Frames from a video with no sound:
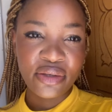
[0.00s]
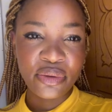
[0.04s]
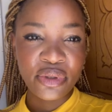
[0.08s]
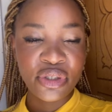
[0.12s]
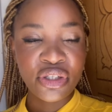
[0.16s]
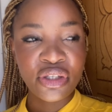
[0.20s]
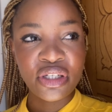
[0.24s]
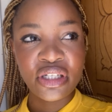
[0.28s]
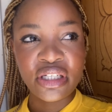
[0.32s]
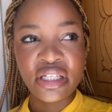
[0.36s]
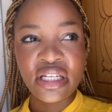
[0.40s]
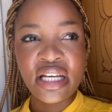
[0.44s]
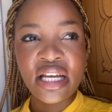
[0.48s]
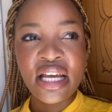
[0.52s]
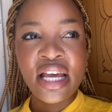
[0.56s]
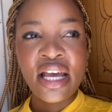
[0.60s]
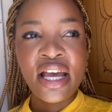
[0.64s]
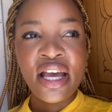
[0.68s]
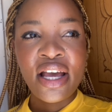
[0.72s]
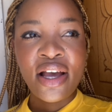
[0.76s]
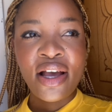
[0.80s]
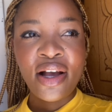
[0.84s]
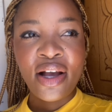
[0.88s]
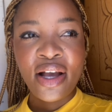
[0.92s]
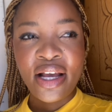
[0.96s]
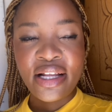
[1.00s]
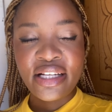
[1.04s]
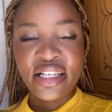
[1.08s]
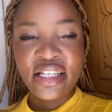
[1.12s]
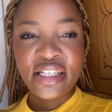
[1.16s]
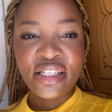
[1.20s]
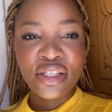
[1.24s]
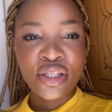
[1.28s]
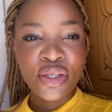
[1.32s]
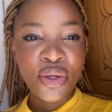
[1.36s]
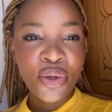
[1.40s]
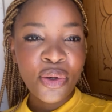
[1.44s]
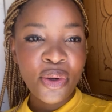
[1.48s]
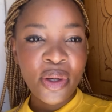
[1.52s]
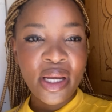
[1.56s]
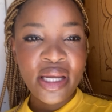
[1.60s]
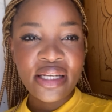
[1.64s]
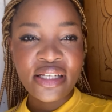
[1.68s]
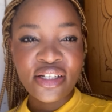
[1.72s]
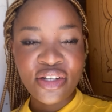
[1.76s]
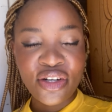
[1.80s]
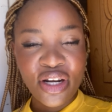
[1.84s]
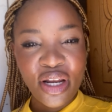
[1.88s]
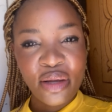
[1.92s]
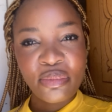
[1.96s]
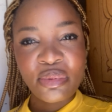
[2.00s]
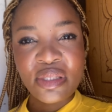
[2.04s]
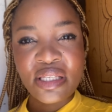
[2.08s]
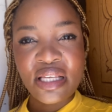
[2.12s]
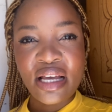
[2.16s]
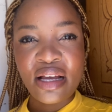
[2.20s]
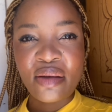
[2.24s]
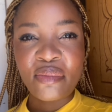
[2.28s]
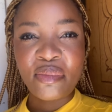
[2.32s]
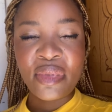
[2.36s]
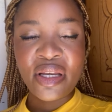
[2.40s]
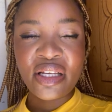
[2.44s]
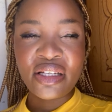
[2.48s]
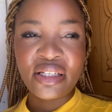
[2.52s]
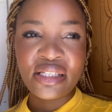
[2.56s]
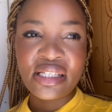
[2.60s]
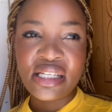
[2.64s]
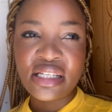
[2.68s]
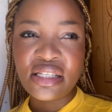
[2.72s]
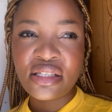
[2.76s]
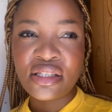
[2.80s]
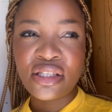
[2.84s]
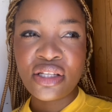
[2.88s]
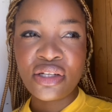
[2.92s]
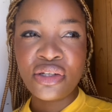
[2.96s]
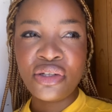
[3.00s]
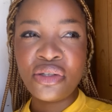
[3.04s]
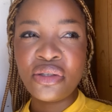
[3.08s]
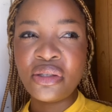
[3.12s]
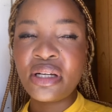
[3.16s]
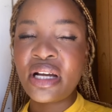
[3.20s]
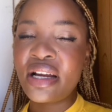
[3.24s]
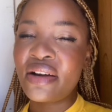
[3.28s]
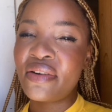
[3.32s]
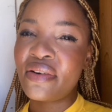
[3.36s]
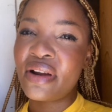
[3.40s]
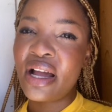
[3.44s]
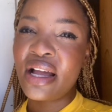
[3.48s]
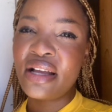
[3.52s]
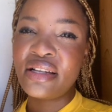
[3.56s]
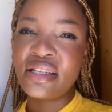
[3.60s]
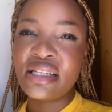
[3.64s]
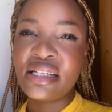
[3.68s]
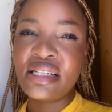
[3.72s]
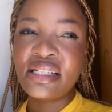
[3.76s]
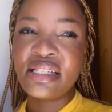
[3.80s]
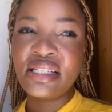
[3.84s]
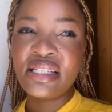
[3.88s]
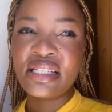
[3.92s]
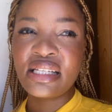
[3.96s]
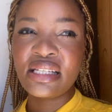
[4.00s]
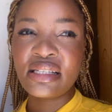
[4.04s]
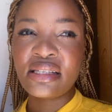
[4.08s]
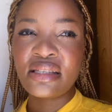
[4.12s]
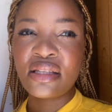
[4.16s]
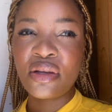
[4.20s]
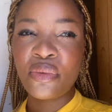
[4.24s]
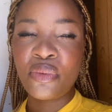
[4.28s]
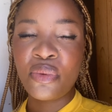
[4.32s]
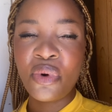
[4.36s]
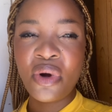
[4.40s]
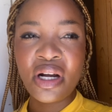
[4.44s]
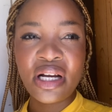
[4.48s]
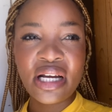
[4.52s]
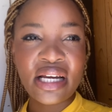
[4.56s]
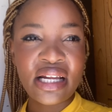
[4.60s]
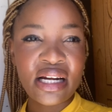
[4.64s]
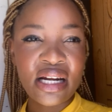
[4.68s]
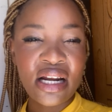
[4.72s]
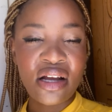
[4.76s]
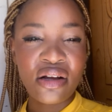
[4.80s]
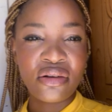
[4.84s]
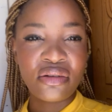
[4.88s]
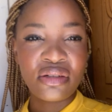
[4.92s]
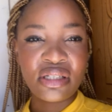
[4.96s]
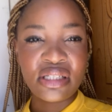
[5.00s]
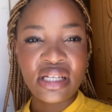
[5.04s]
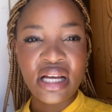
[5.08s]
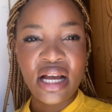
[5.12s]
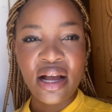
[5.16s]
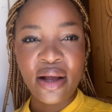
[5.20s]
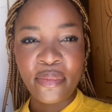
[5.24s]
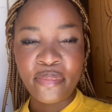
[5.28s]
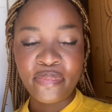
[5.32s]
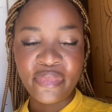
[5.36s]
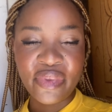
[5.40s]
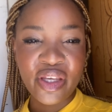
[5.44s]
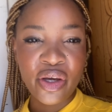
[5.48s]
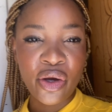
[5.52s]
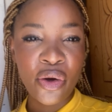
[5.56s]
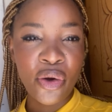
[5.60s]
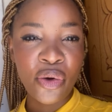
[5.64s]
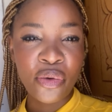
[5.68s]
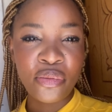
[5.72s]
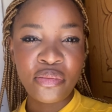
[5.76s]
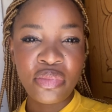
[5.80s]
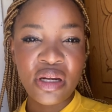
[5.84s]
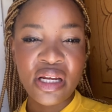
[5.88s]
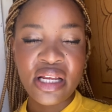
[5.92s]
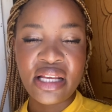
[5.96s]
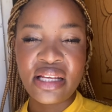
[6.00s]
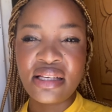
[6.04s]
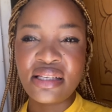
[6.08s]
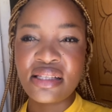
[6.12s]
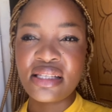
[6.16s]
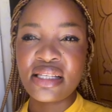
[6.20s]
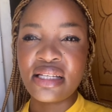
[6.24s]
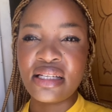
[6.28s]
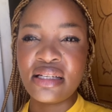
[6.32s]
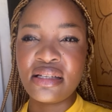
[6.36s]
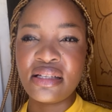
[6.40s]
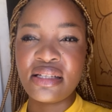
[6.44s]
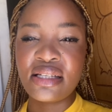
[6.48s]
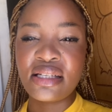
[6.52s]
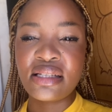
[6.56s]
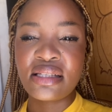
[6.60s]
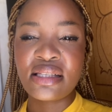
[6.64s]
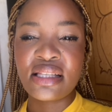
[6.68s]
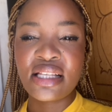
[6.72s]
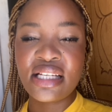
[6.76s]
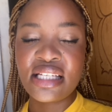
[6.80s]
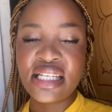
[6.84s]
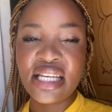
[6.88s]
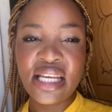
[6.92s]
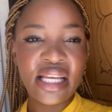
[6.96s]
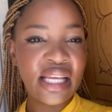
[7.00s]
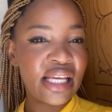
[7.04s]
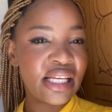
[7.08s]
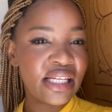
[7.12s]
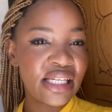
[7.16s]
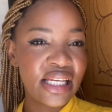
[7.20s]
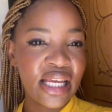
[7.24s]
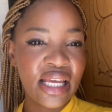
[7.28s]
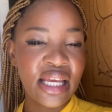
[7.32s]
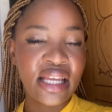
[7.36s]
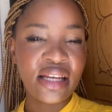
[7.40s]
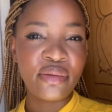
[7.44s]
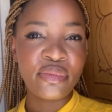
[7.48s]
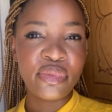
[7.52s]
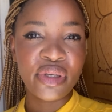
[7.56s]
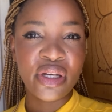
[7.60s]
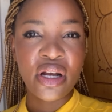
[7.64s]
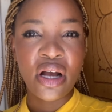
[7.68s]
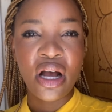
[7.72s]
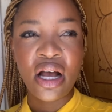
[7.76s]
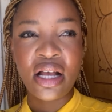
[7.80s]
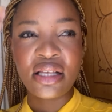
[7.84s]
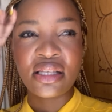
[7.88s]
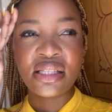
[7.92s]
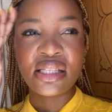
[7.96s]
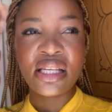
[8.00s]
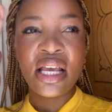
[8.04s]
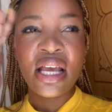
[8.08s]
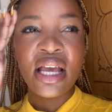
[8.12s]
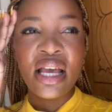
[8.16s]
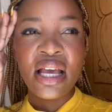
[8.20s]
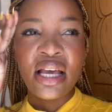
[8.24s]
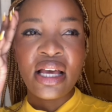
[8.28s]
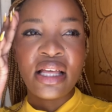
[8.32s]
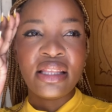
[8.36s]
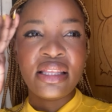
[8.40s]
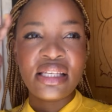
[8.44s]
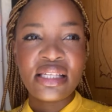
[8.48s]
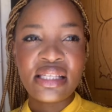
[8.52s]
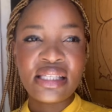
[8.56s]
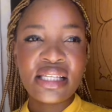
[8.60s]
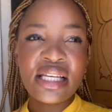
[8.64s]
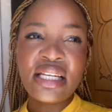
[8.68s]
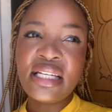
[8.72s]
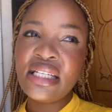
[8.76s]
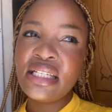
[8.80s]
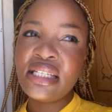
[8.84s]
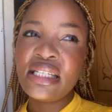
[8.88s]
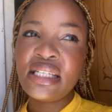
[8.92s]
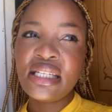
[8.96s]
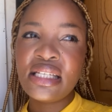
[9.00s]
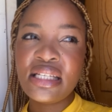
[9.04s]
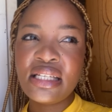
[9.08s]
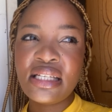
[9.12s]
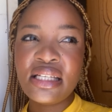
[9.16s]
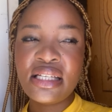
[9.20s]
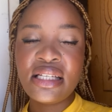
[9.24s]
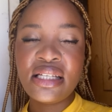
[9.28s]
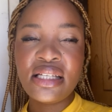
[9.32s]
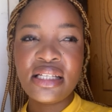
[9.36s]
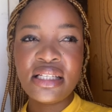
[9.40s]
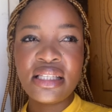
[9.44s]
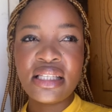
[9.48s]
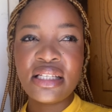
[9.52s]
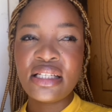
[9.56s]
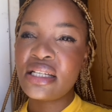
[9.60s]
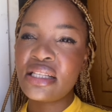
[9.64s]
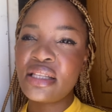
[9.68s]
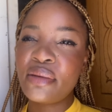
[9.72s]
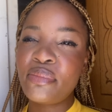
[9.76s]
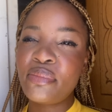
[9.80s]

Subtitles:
we should at least go and grab some and just look around. It's just the walk around the whole place and just to take it in, because the sanity, the